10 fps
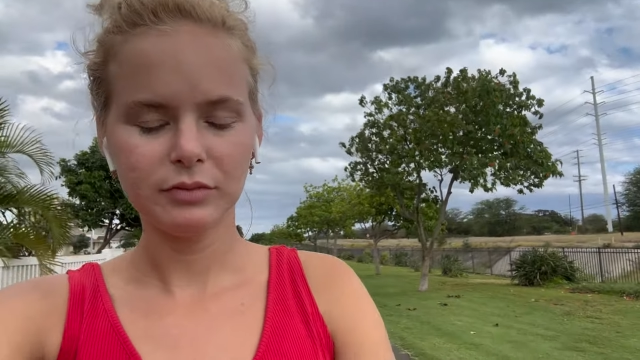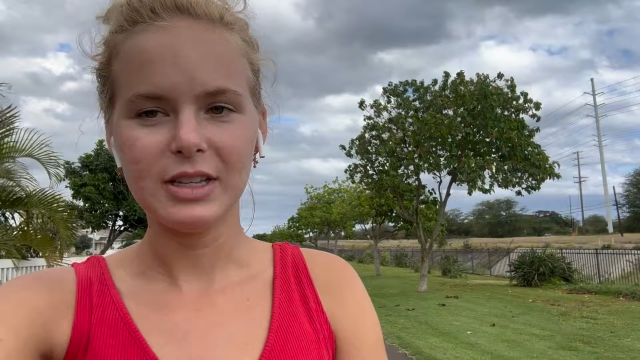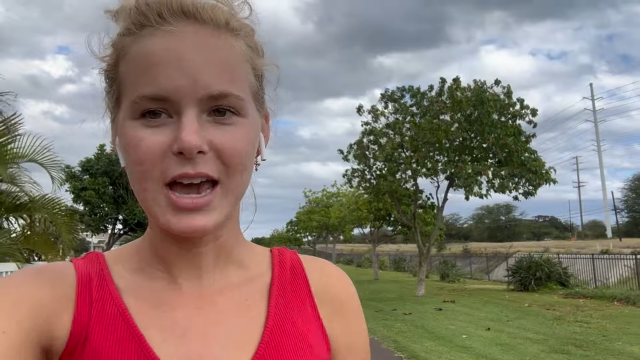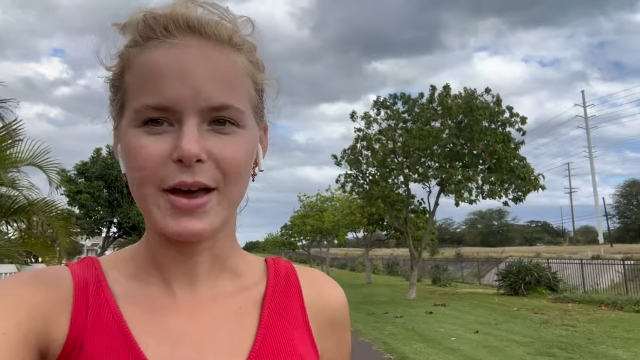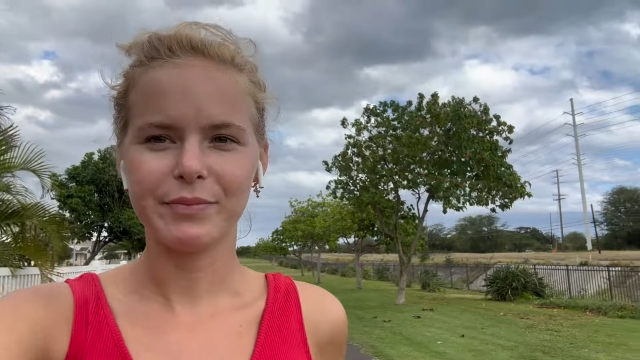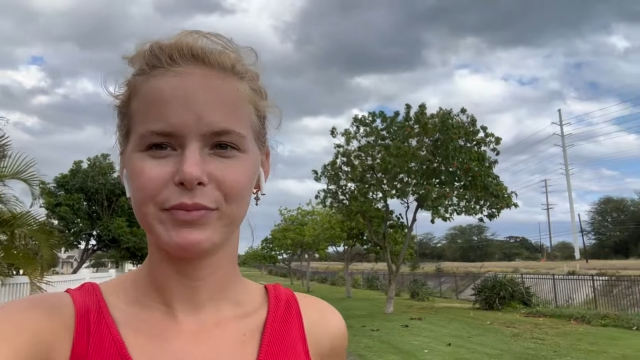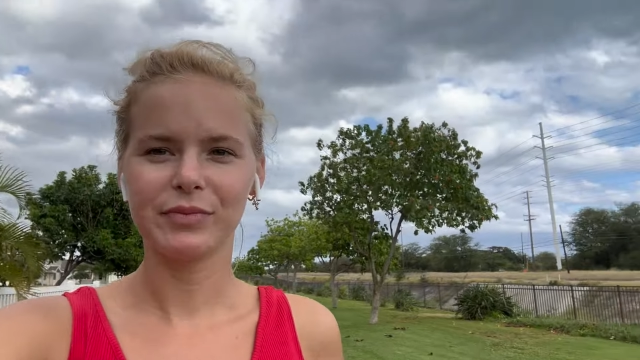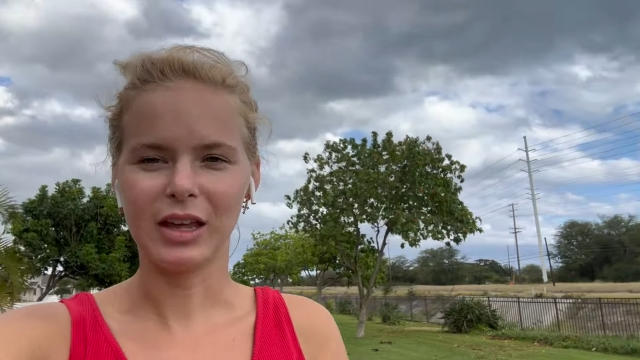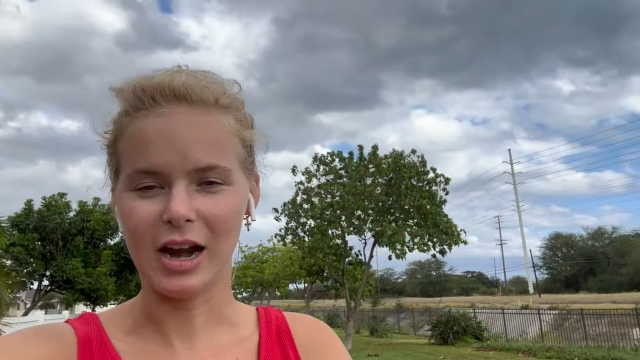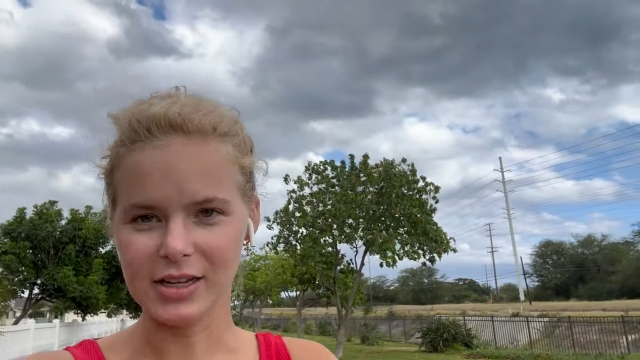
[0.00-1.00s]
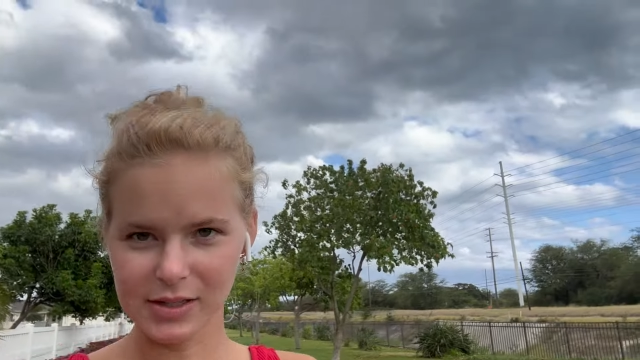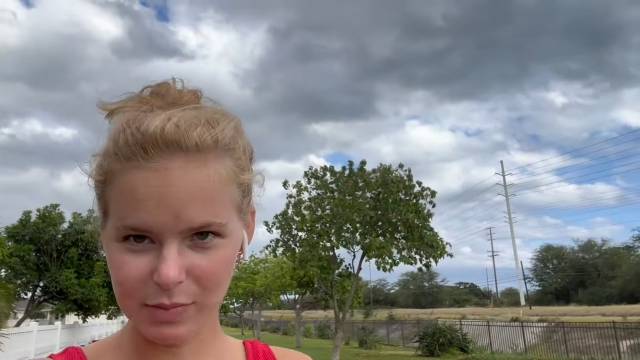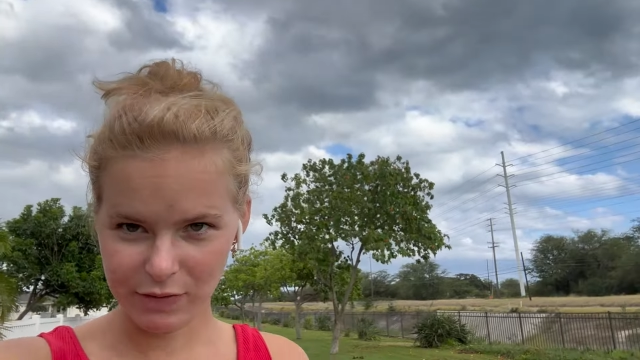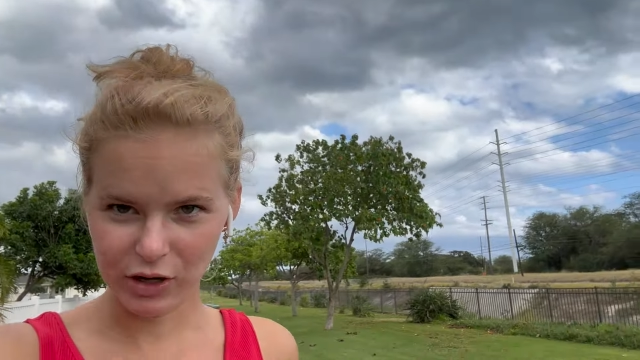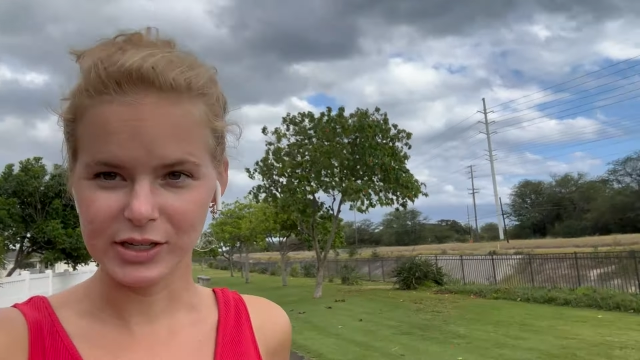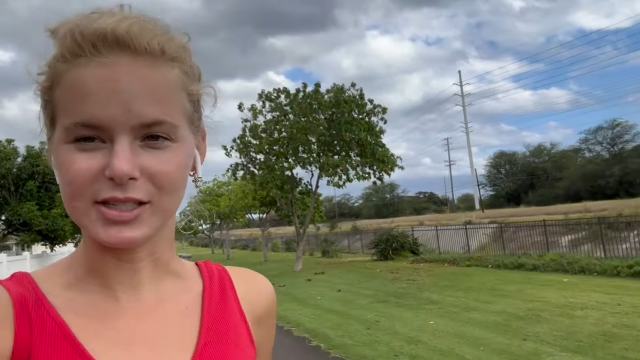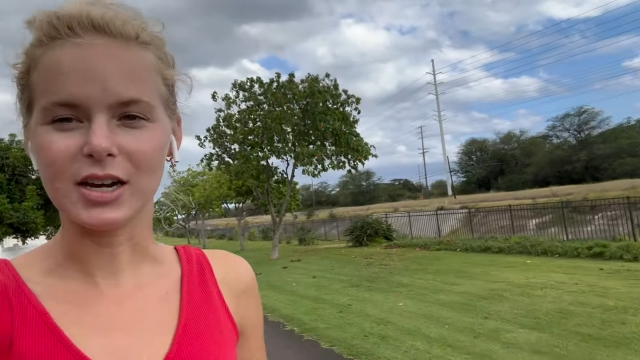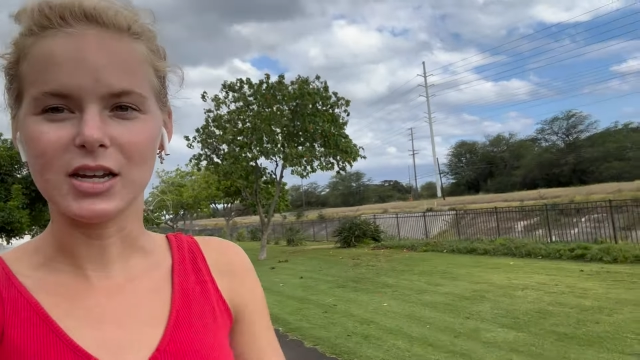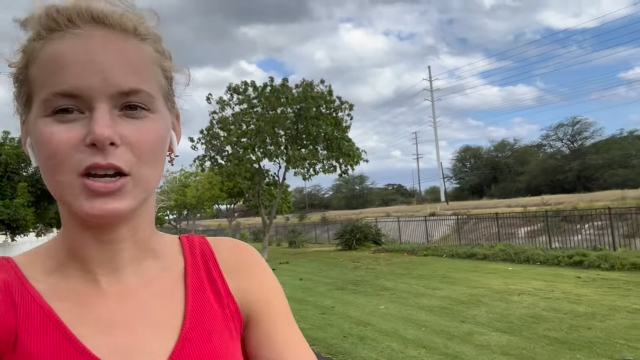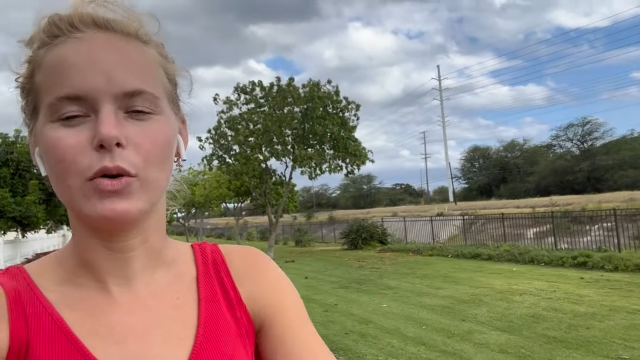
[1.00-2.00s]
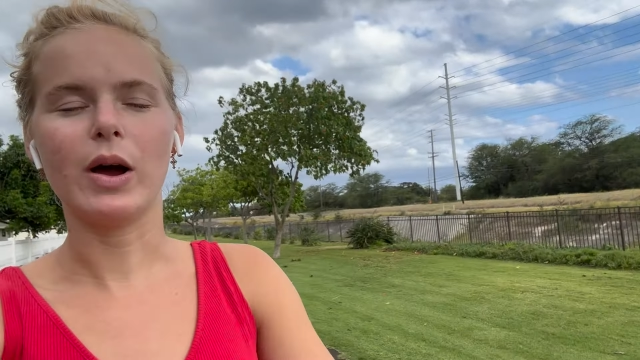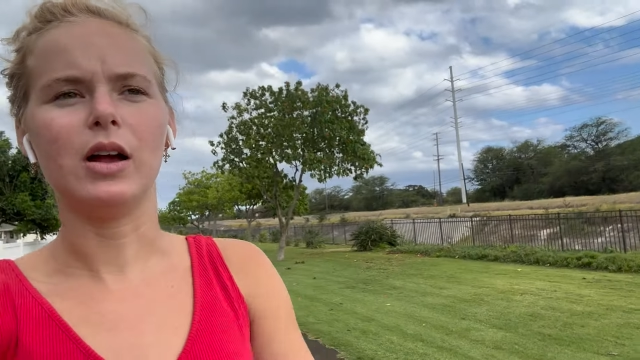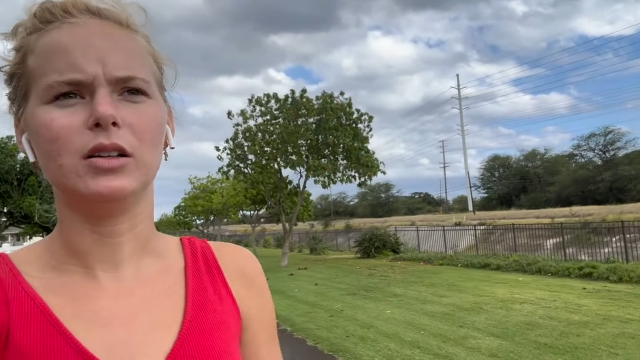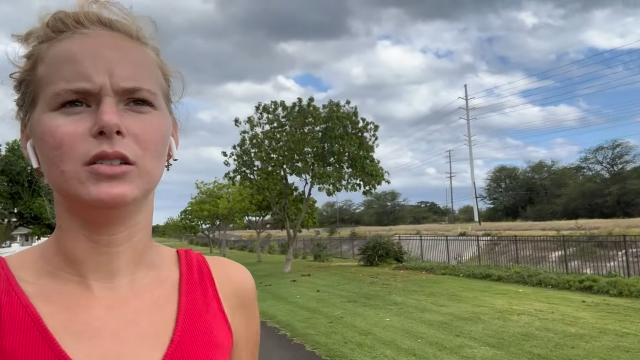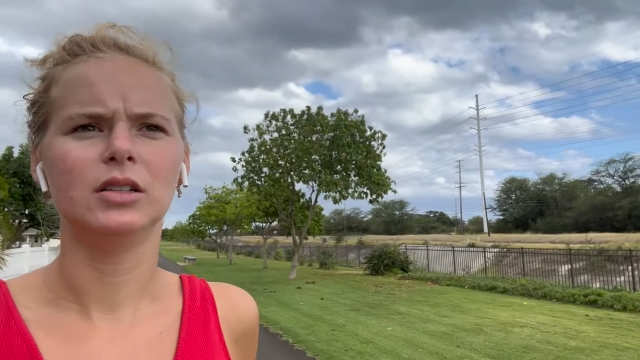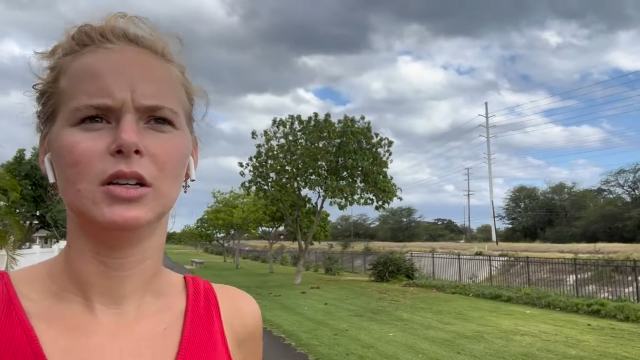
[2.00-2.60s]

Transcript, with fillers: yeah, it hasn't been very sunny in a while.